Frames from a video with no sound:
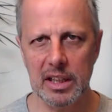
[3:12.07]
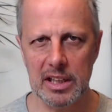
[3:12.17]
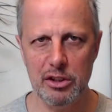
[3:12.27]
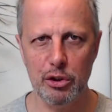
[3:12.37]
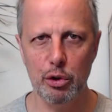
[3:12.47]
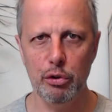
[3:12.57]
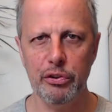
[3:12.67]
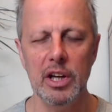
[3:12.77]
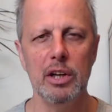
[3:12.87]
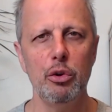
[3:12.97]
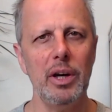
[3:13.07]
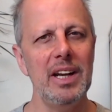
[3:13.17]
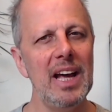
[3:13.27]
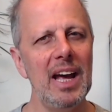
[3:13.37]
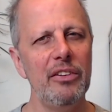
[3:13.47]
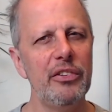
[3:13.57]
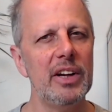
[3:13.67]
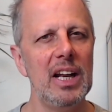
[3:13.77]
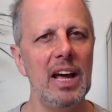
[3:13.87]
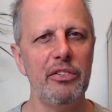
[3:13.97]
can use to enhance their
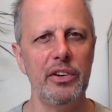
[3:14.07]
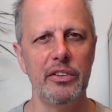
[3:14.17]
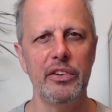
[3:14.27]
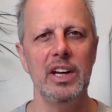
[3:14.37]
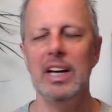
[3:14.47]
lessons.